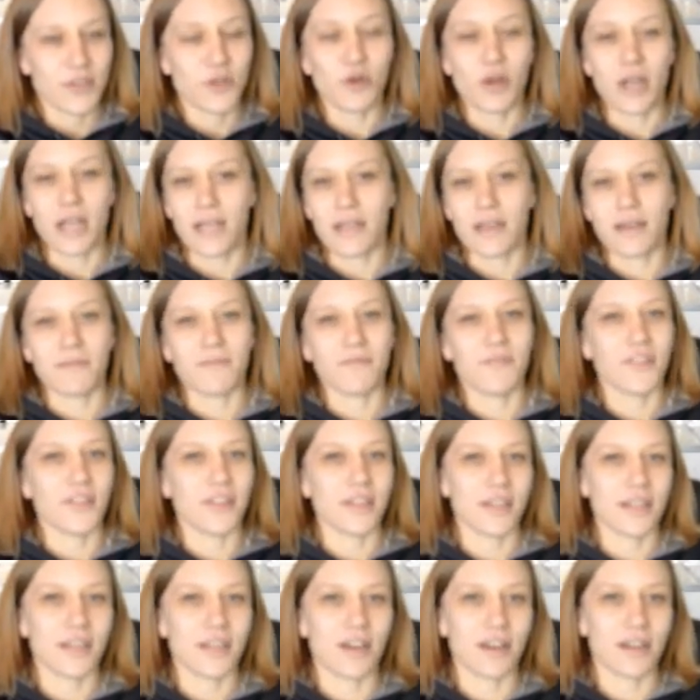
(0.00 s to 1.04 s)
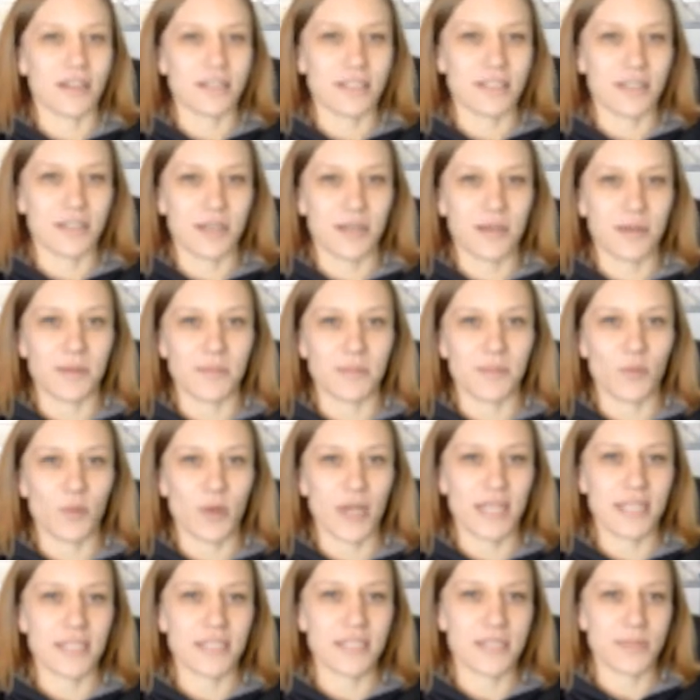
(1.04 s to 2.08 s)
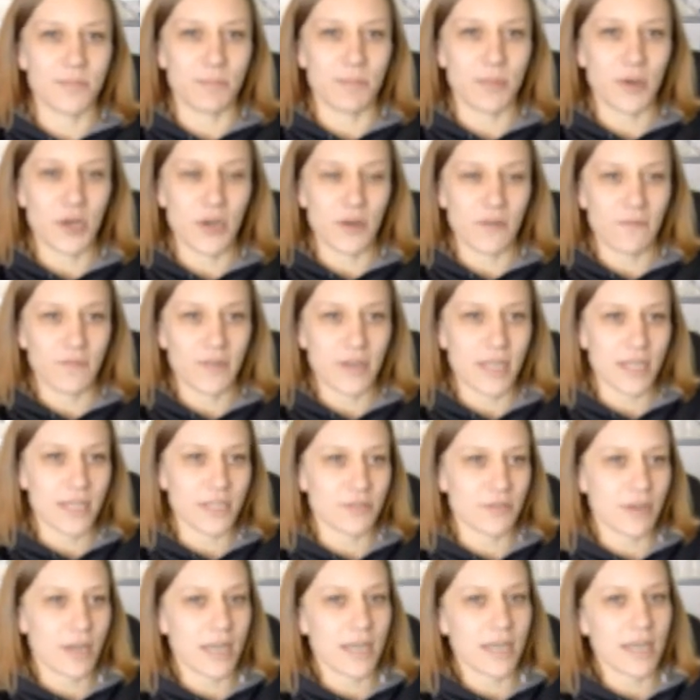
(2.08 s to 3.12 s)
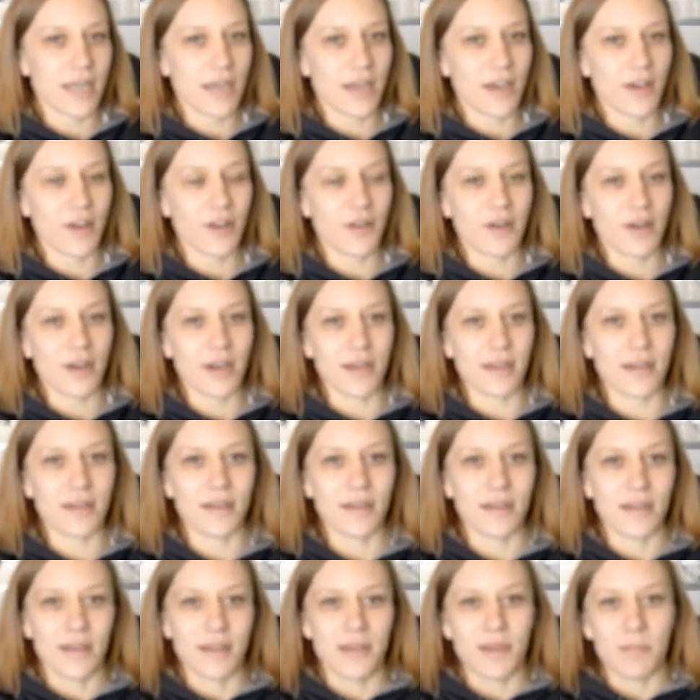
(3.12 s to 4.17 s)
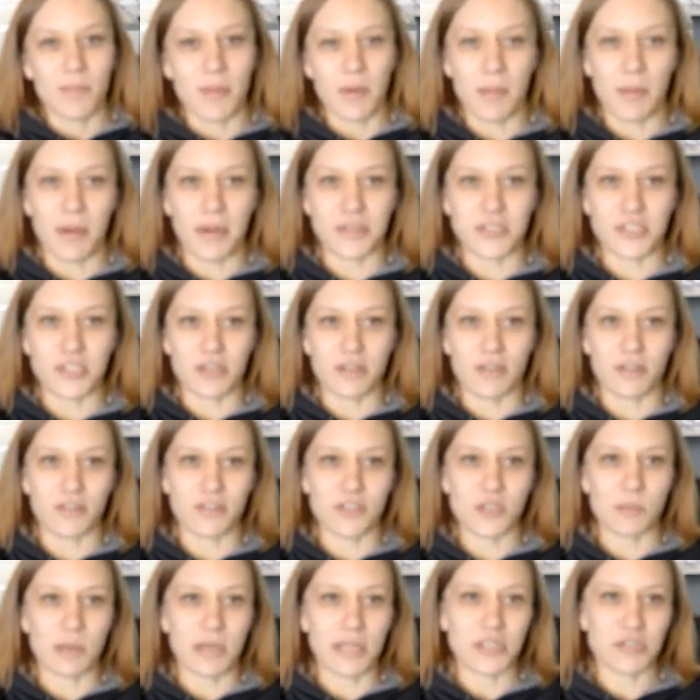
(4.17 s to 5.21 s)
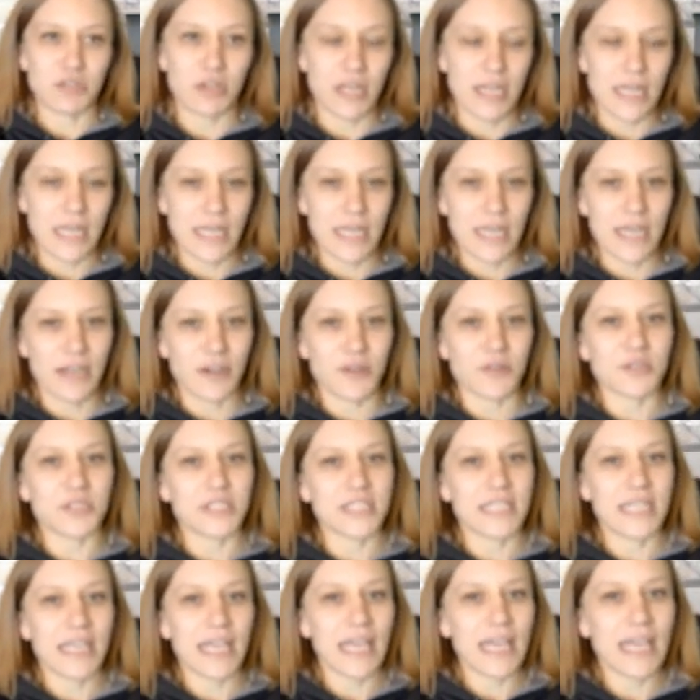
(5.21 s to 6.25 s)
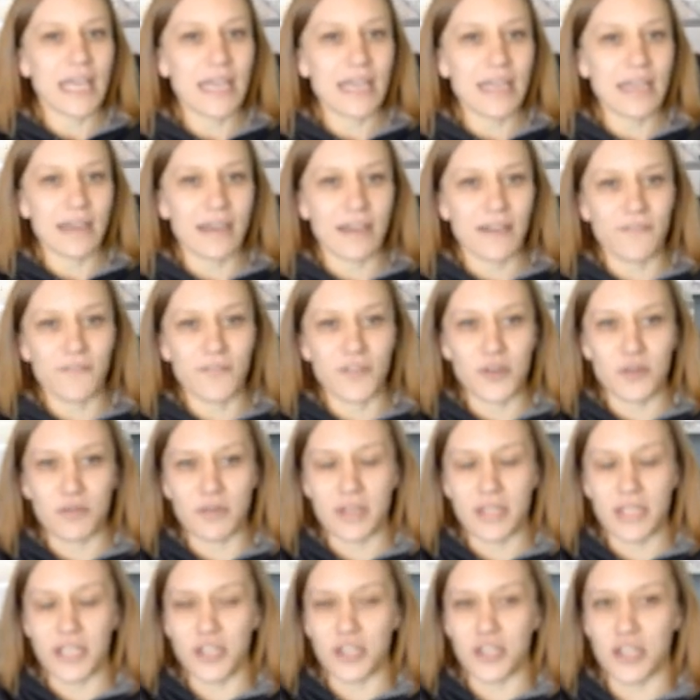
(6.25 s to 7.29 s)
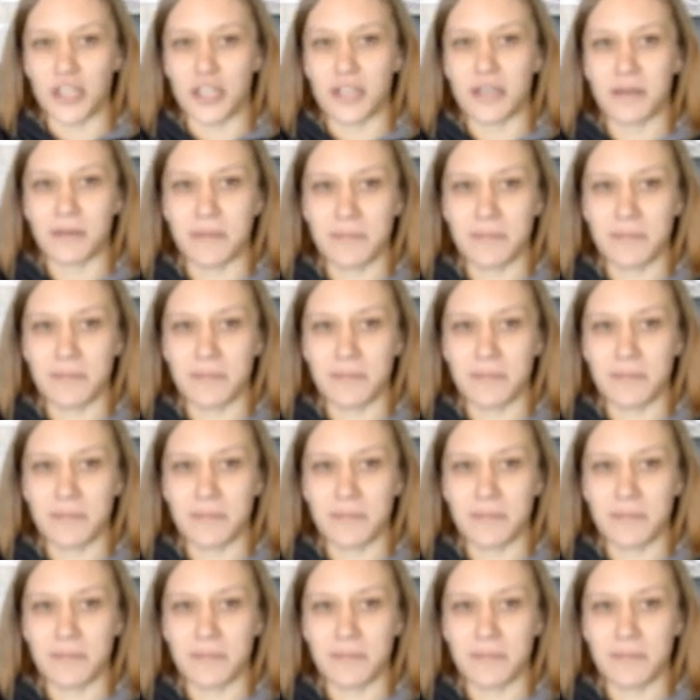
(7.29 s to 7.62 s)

Great. I'm feeling awesome. Weight's perfect right now. I'm about to close my training out today. I feel really good.